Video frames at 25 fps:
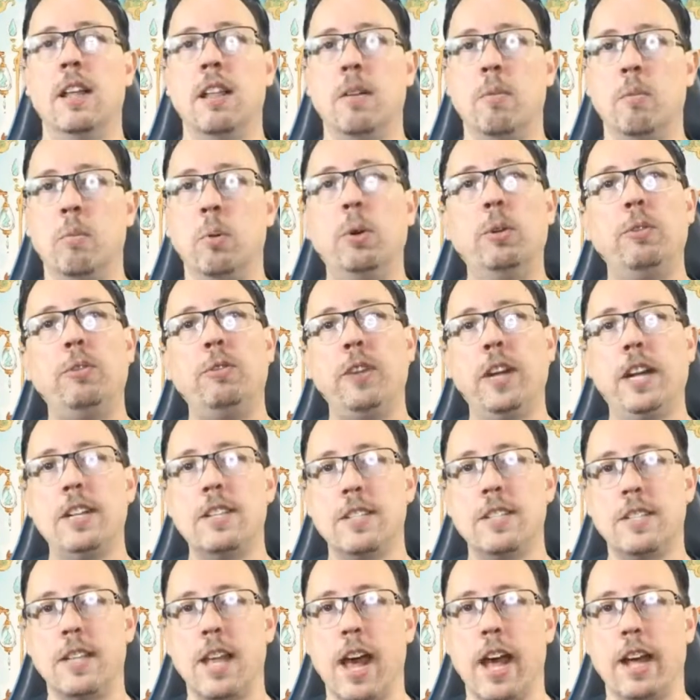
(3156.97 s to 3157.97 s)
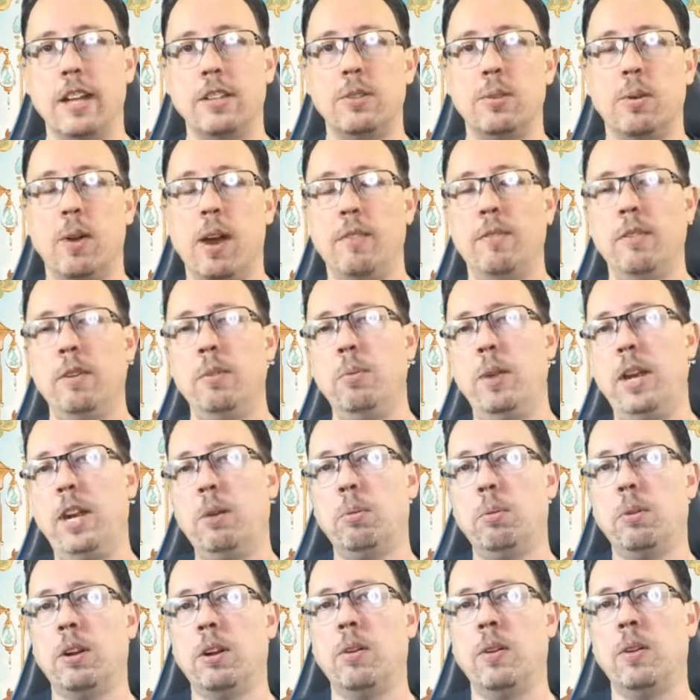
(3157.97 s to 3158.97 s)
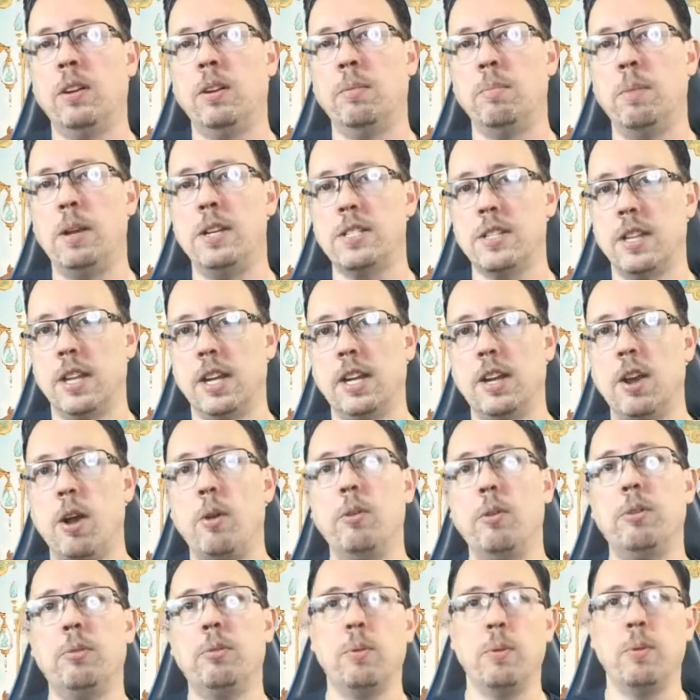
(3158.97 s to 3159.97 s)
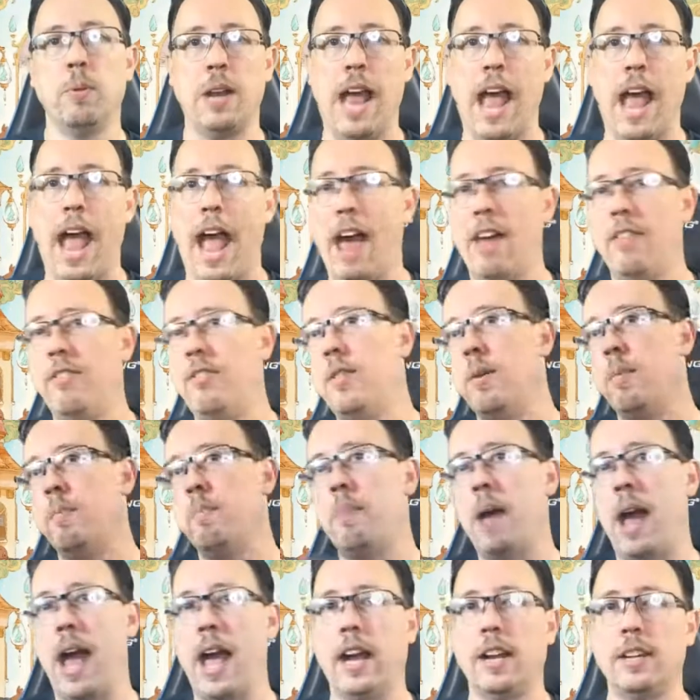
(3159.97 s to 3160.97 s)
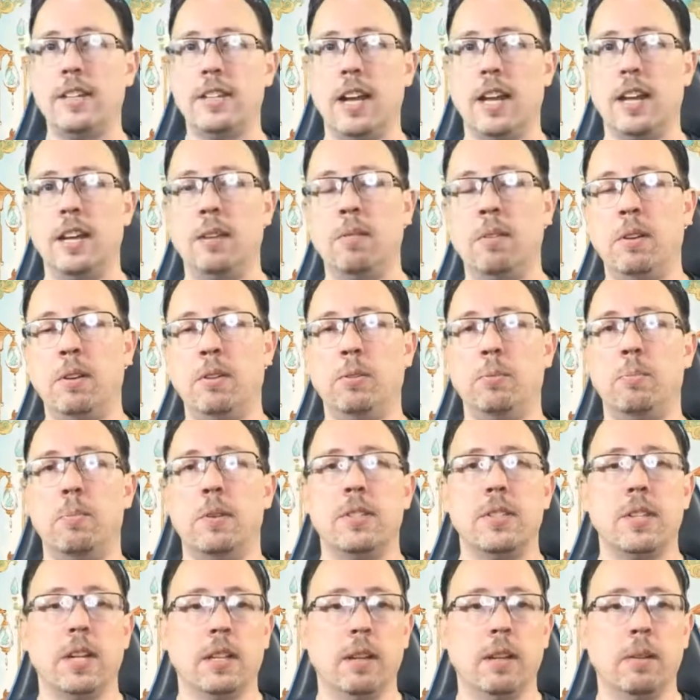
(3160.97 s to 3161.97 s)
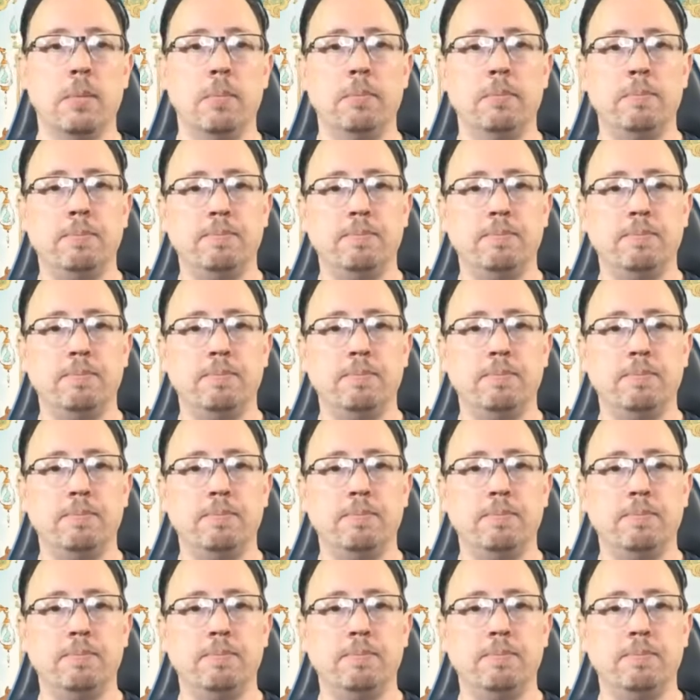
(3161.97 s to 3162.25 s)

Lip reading: We'll fix that. So every week we're going to basically go through and add them back to anyone who's missing them.